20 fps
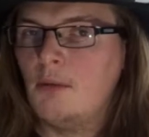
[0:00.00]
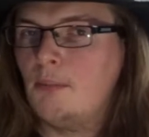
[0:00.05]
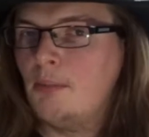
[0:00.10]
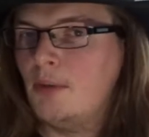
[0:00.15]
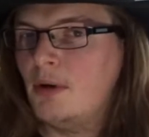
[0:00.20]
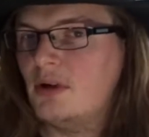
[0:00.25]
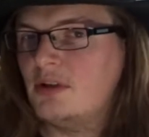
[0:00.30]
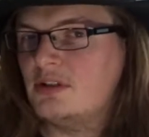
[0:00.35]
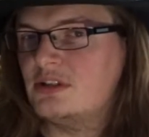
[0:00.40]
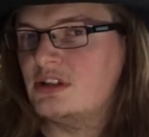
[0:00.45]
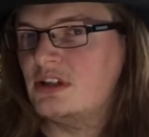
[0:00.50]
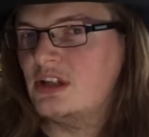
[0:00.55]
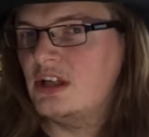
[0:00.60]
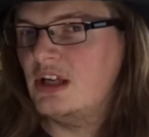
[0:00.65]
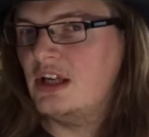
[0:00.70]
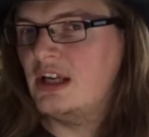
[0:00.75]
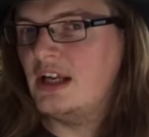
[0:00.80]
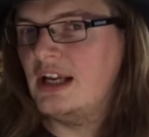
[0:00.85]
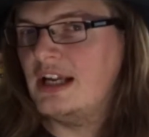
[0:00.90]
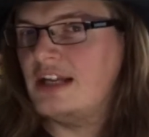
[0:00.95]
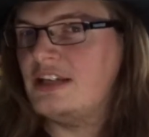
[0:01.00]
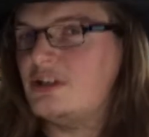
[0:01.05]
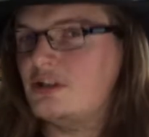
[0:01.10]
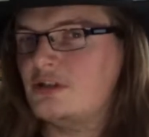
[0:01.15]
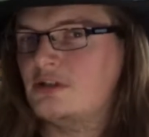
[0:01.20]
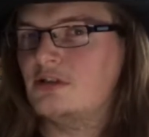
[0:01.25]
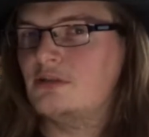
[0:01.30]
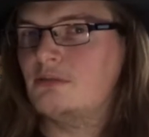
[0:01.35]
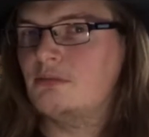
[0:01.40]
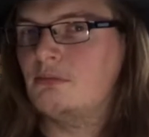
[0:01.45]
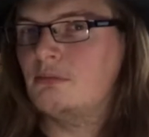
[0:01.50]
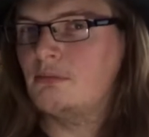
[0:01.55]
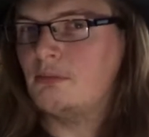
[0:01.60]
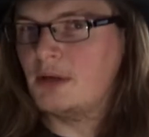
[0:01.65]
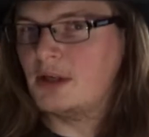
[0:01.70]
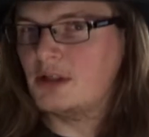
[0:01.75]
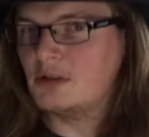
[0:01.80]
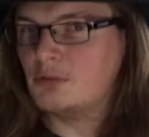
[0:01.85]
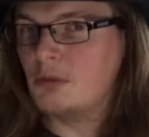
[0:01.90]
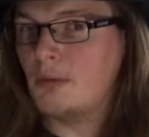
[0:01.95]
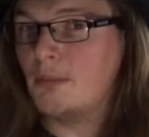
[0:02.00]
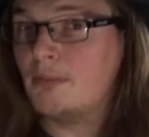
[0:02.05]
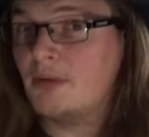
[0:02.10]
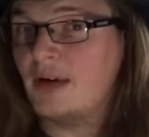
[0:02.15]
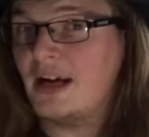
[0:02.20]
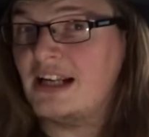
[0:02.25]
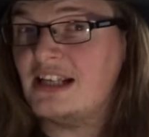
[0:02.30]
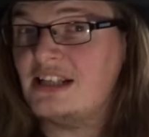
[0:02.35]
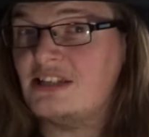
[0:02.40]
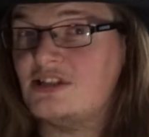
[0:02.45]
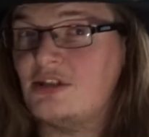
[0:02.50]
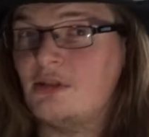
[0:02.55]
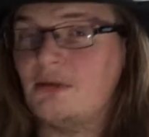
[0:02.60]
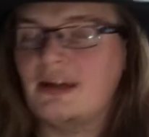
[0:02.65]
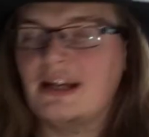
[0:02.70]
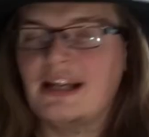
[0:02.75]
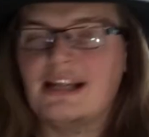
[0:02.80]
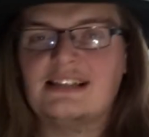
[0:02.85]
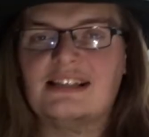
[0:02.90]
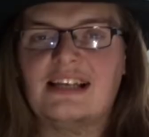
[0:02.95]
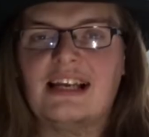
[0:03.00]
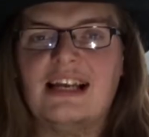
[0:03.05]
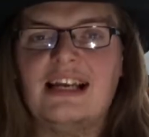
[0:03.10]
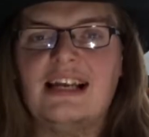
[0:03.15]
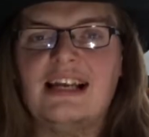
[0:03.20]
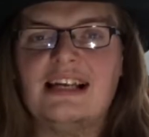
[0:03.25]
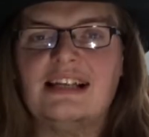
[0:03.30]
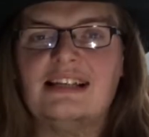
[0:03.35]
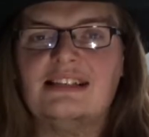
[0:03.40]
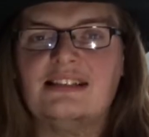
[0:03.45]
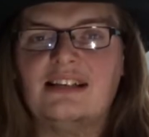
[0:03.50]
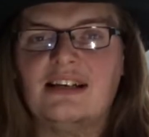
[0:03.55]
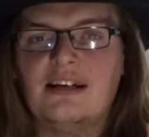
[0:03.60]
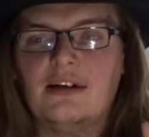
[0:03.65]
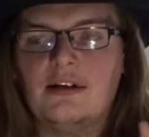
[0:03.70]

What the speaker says: But he doesn't, Because what Bran is doing is he is